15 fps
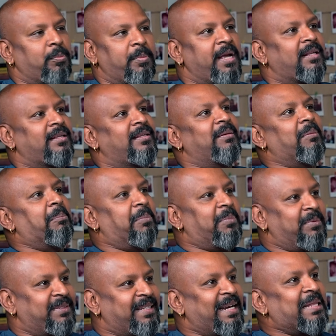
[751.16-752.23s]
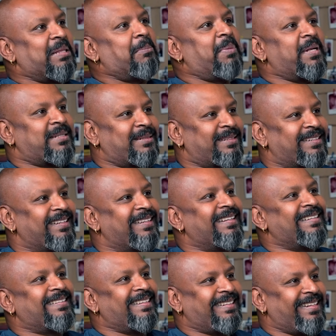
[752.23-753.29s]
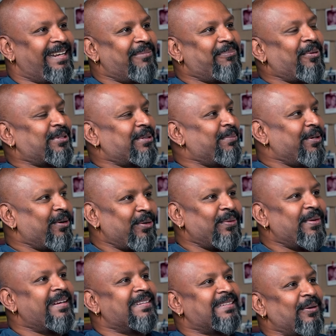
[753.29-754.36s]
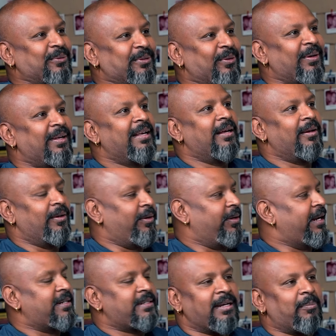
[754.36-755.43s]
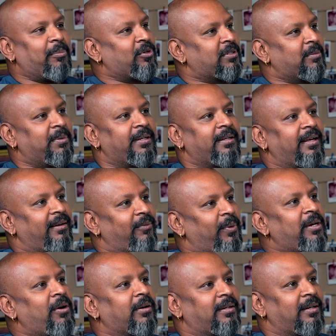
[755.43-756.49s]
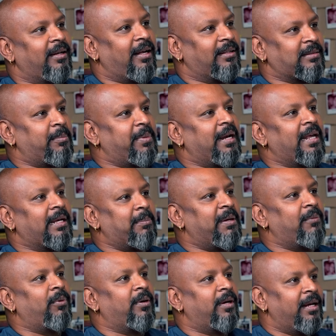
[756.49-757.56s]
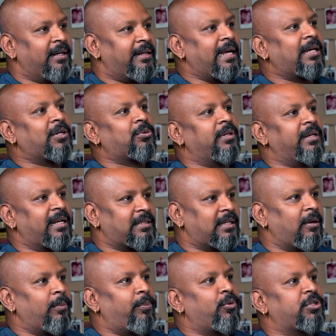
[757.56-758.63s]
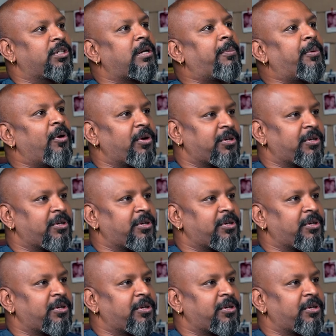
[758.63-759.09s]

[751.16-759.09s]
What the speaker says: to make Chennai the best city, possibly not only in South in Asia, possibly. Yeah, why not? Somebody like me will take it to the next level, push it up a